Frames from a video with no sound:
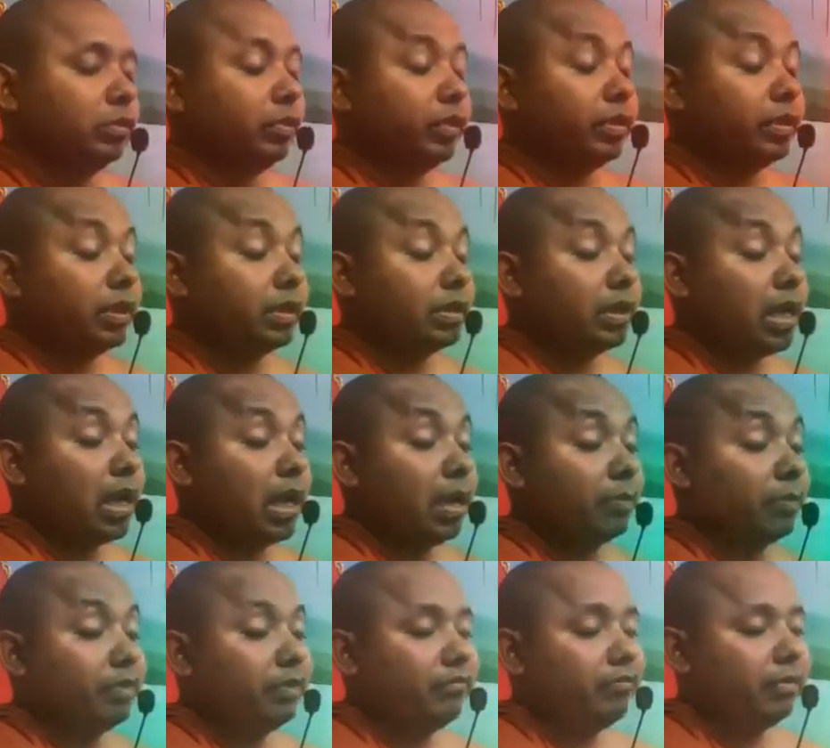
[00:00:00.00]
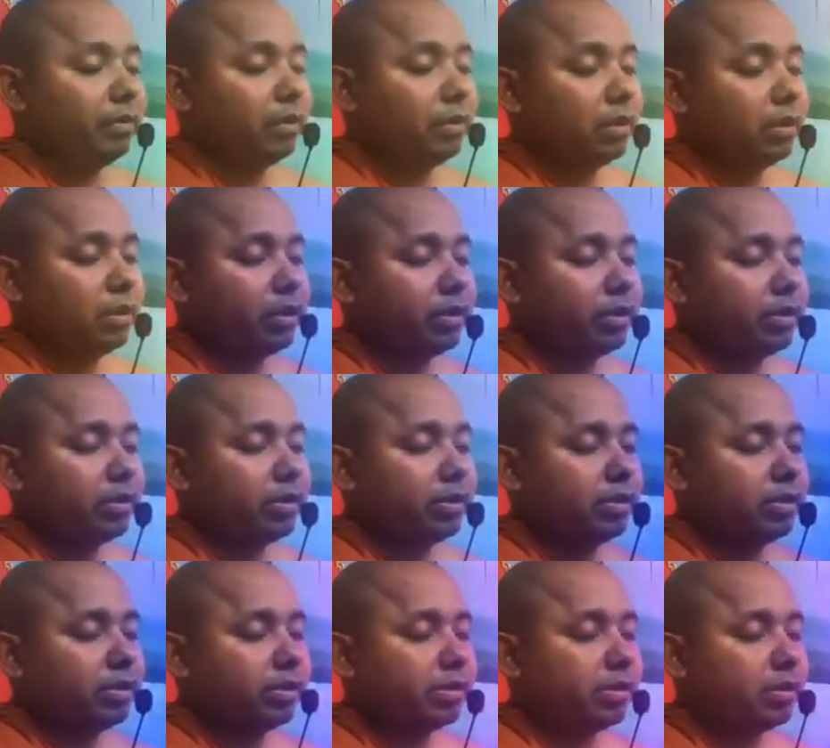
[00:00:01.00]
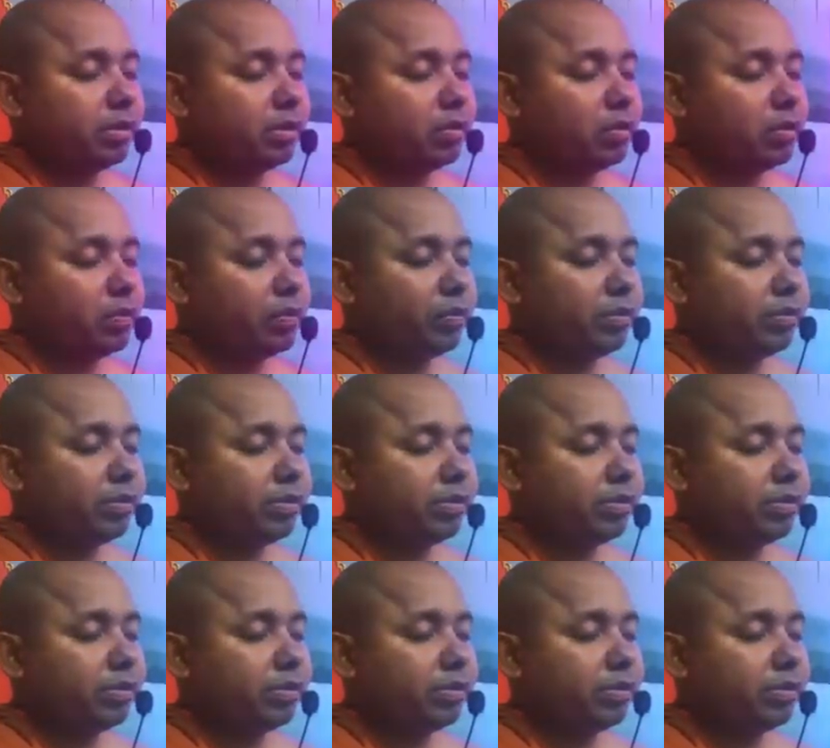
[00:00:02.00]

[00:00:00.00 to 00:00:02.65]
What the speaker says: When that happy feeling arises the center of your